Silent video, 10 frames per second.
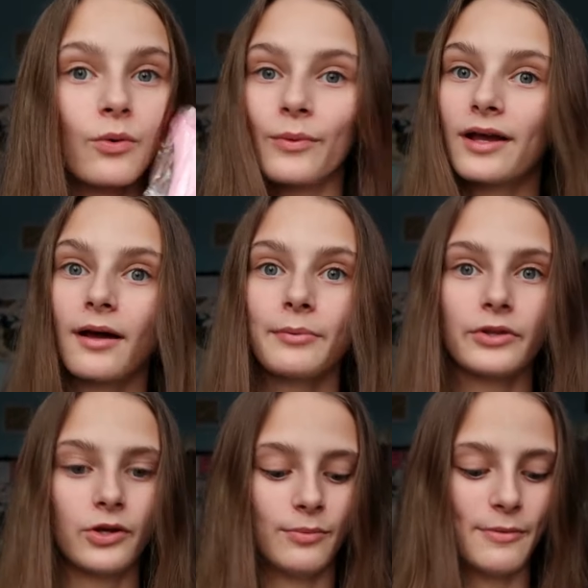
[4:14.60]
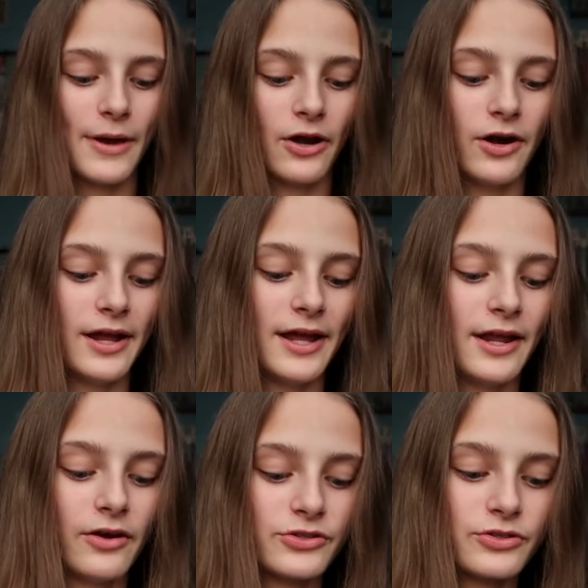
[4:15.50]
wake up a little bit better.
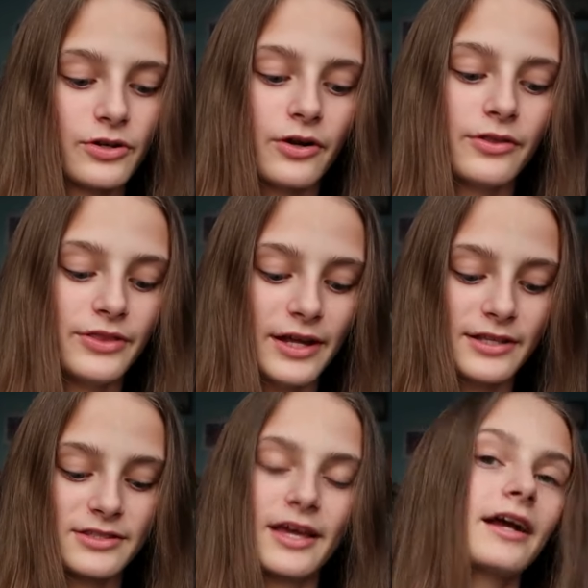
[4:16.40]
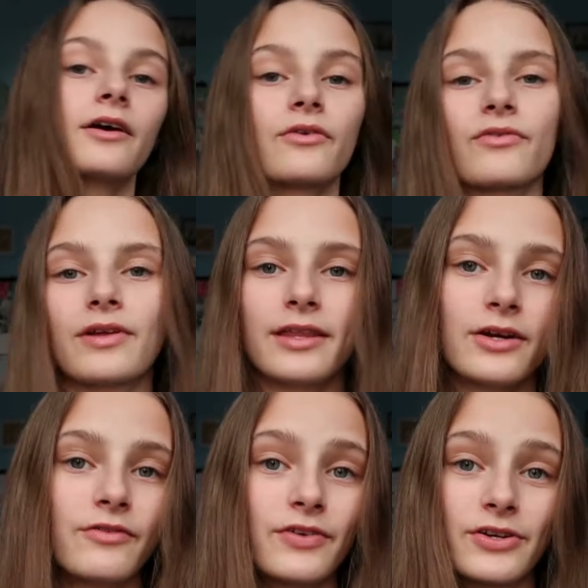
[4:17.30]
And I also heard that it's like really
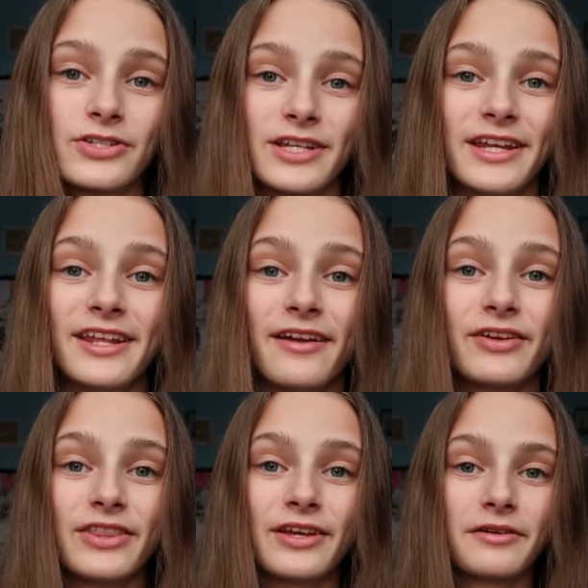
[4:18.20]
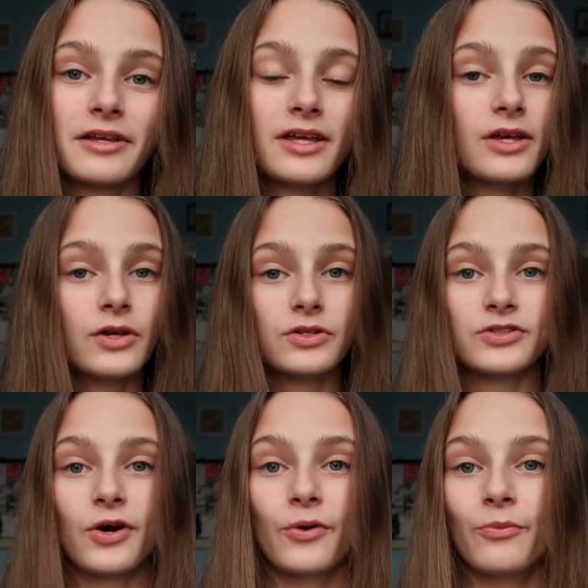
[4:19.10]
good for your skin and everything.
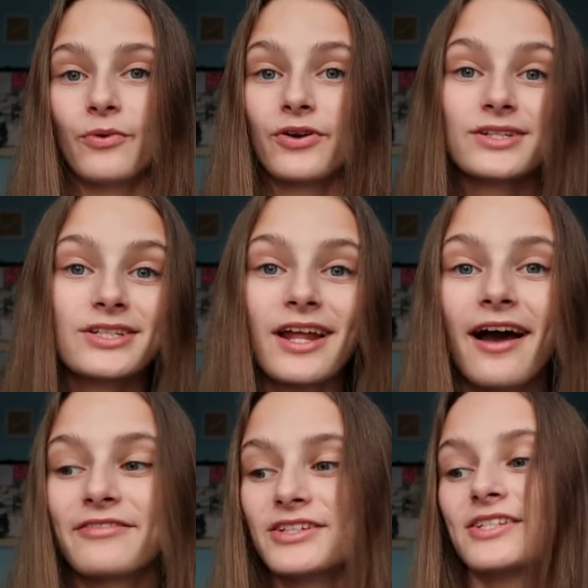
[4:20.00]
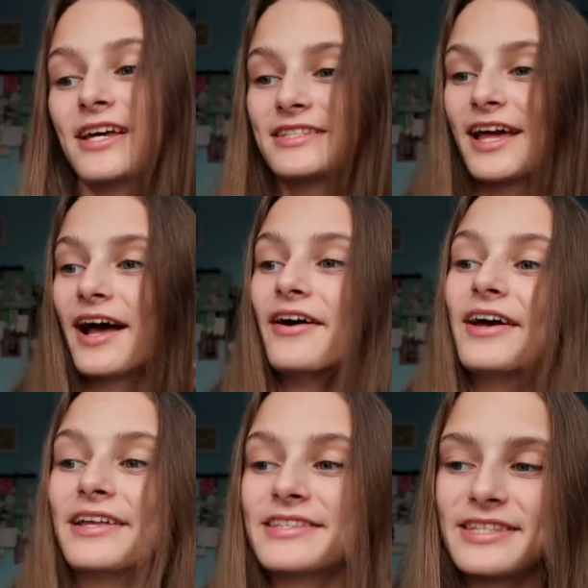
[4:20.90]
So we're just gonna have to test that out
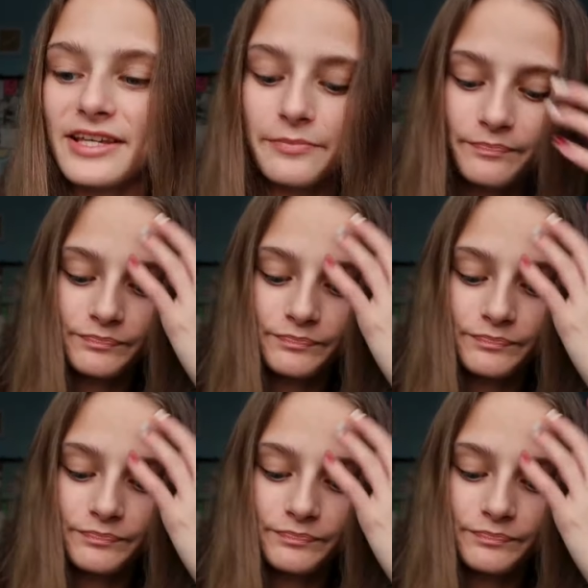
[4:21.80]
and see.